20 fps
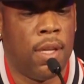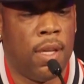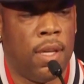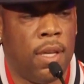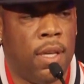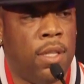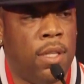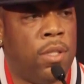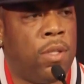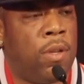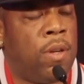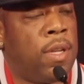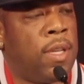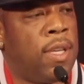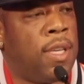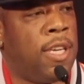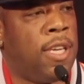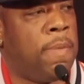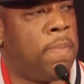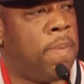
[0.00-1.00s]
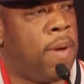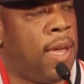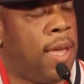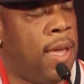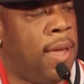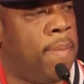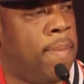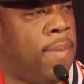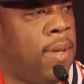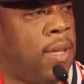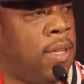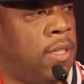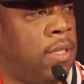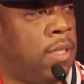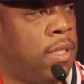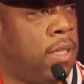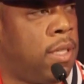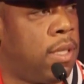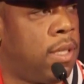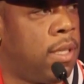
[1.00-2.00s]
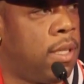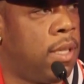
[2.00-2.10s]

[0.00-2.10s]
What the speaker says: he's gonna keep an image